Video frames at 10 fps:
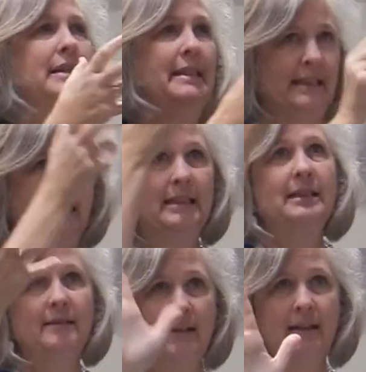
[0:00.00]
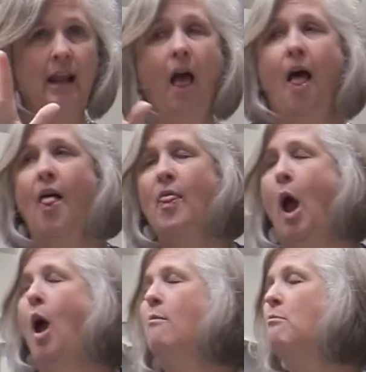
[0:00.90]
They're blind,
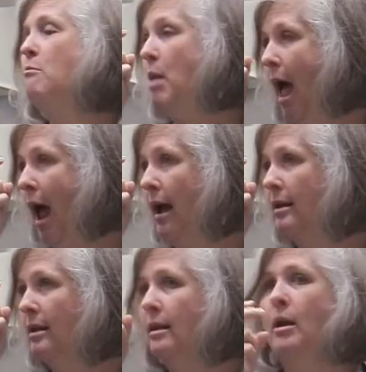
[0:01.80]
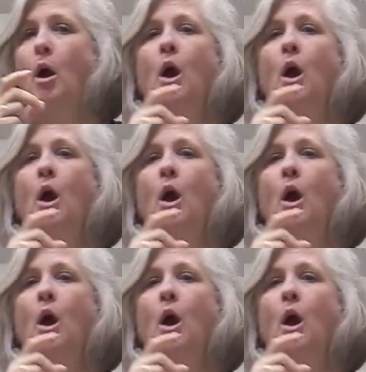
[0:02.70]
and you have sight.